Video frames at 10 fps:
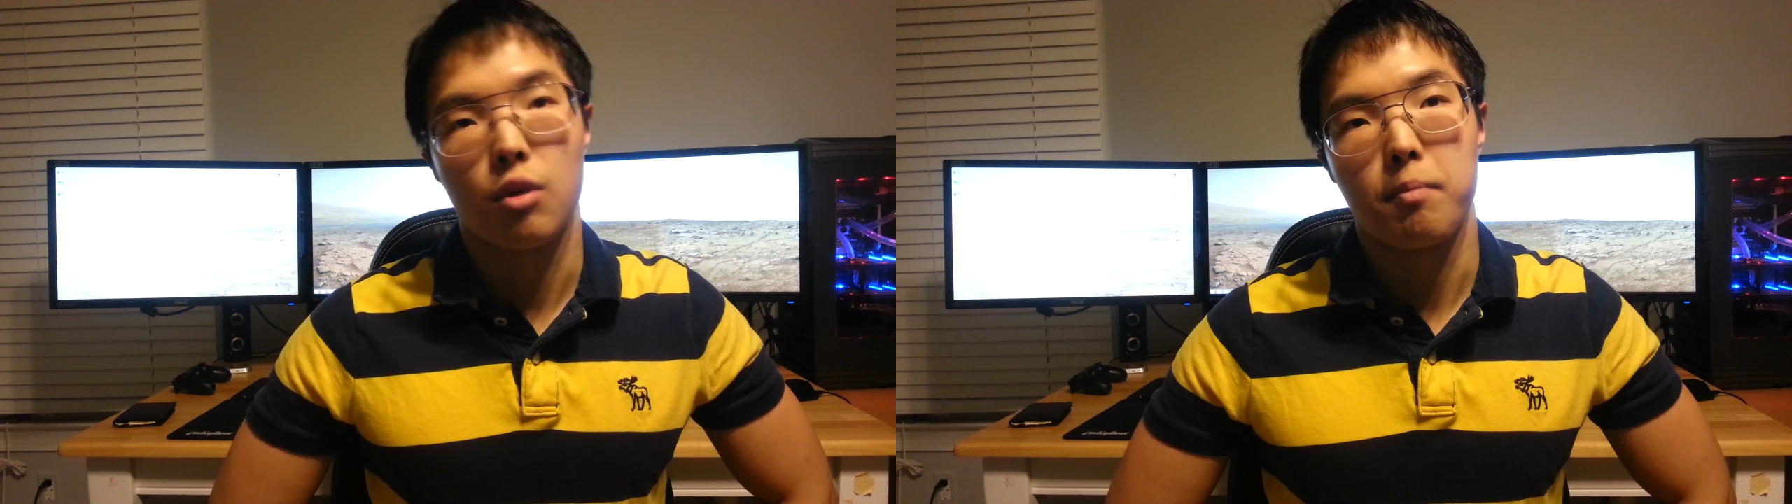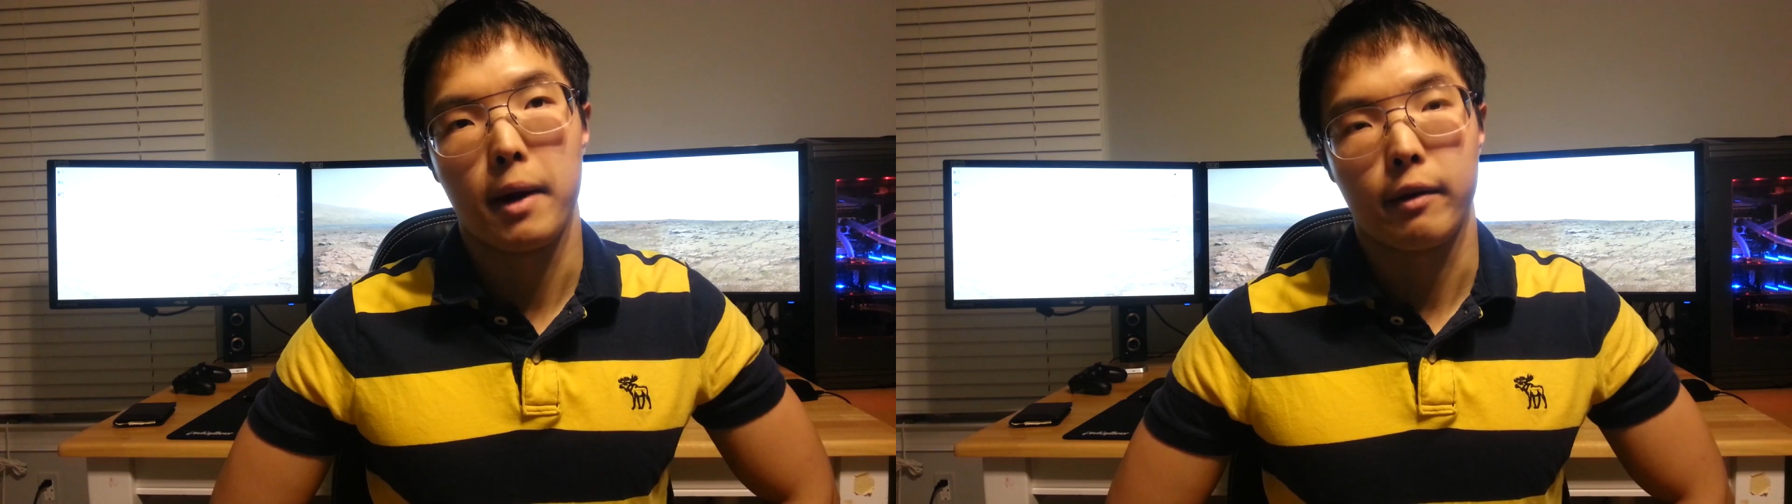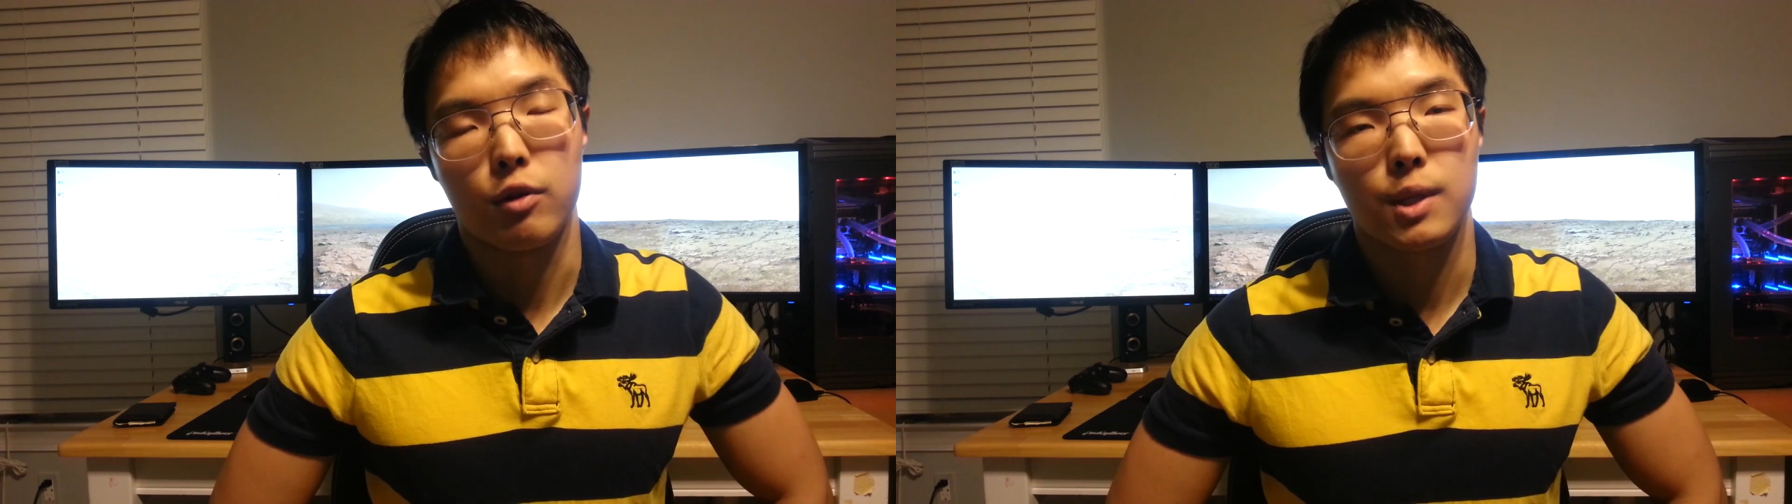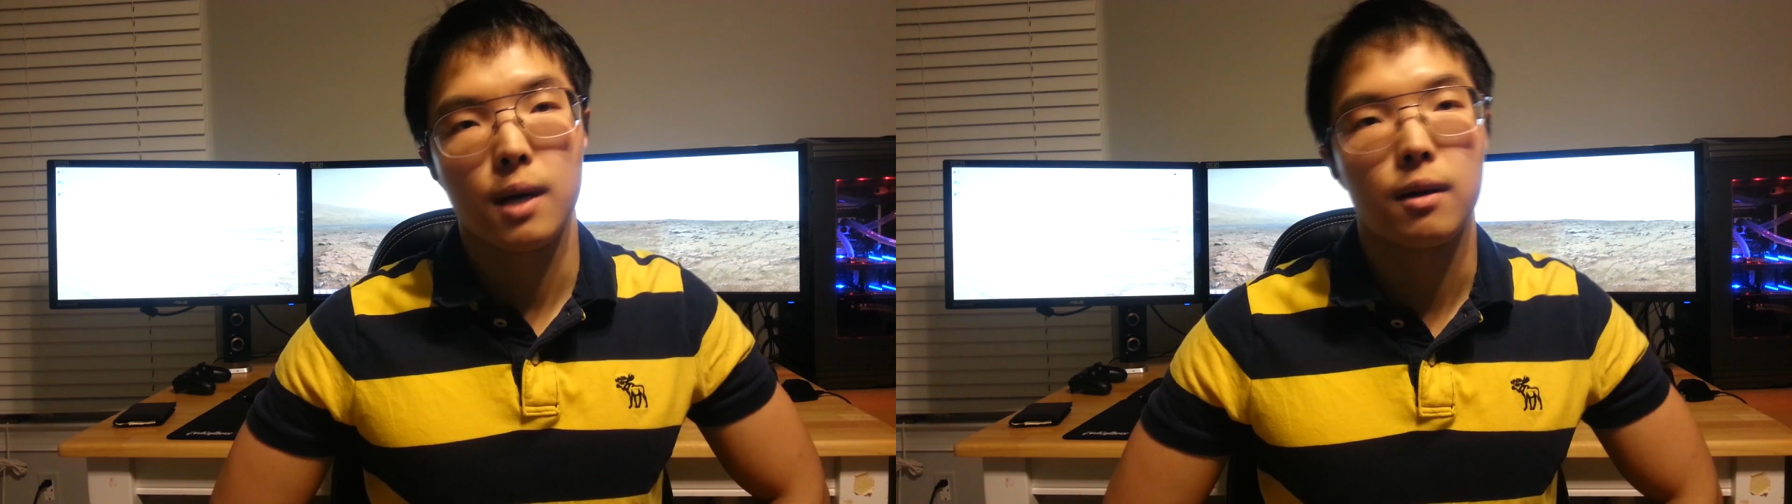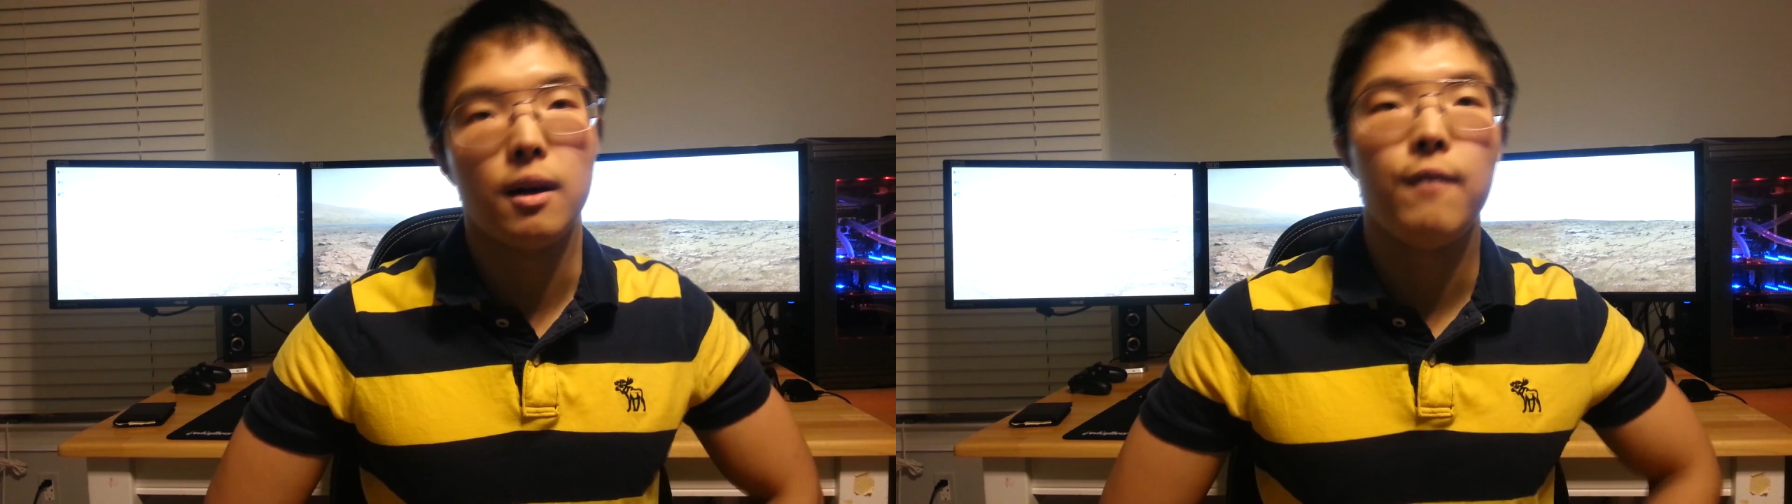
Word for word: or micro-stutter.